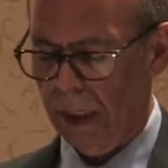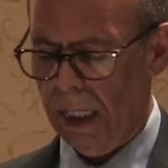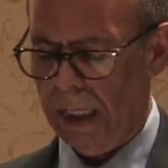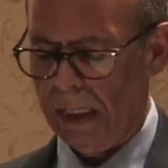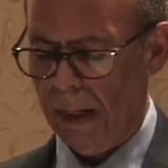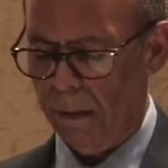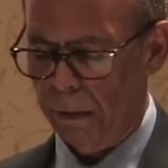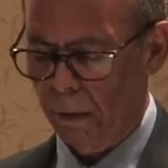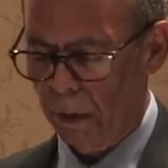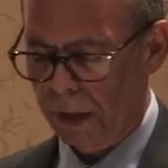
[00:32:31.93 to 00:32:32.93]
has helped
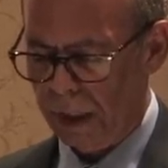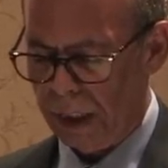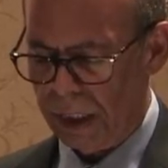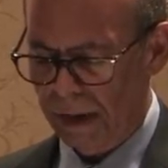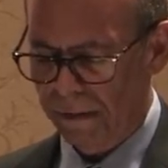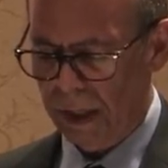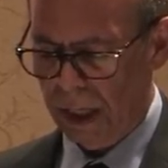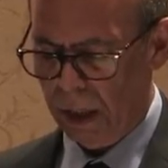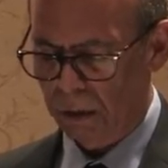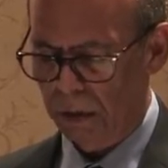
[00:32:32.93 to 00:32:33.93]
more than
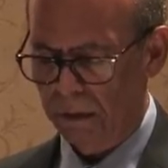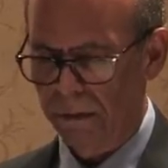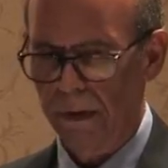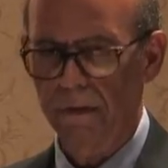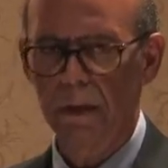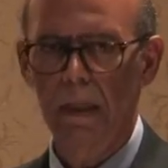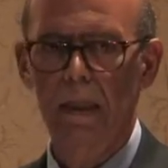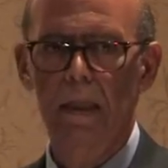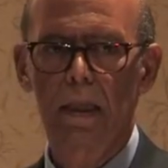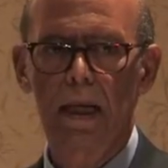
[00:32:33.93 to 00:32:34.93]
750
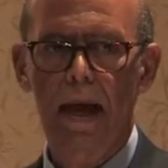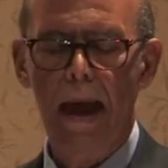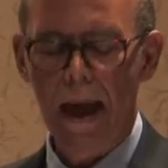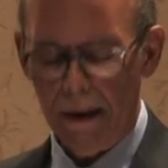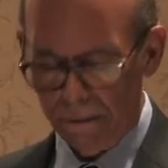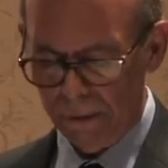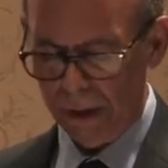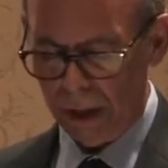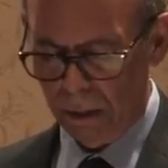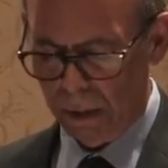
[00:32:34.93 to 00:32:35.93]

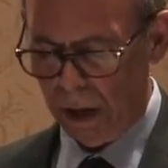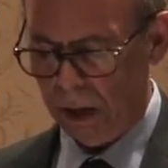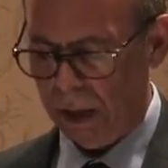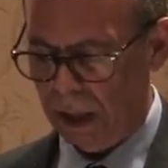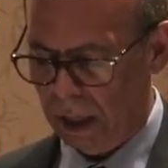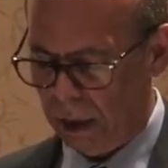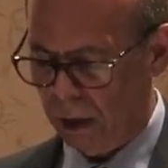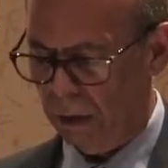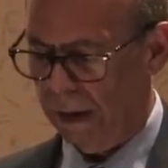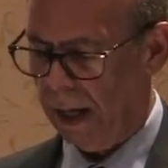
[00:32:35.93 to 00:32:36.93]
African American
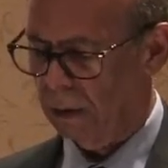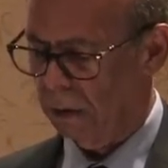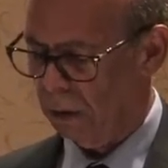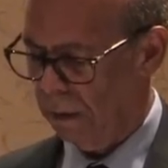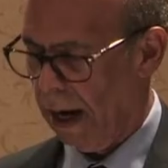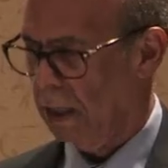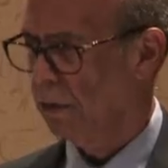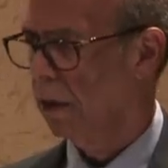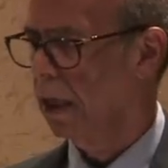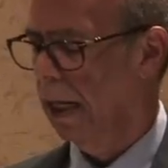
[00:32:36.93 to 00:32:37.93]
undergraduate,
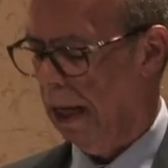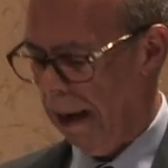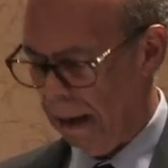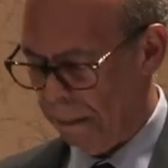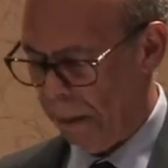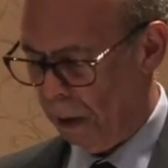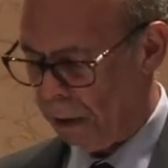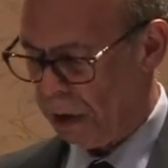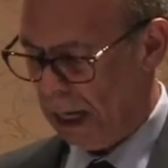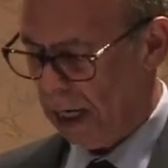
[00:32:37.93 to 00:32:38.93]
graduate, and
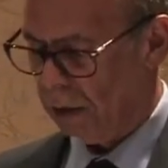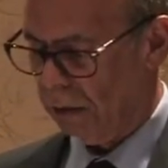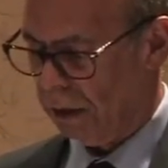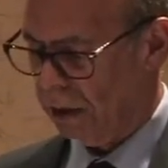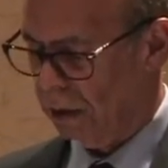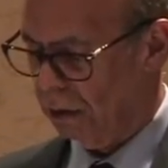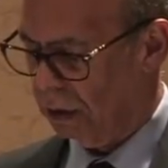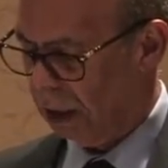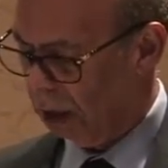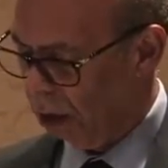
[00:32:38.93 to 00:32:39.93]
postdoctoral
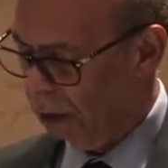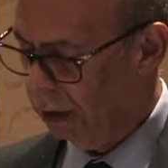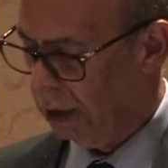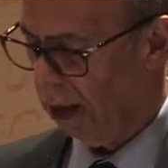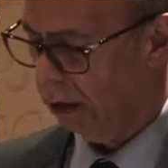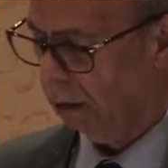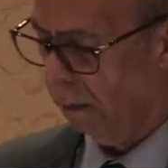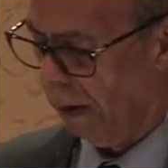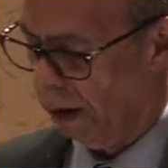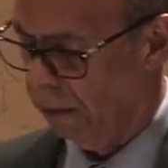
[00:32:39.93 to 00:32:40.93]
students, including Dr.
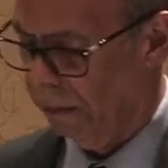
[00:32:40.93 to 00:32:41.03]
Brown,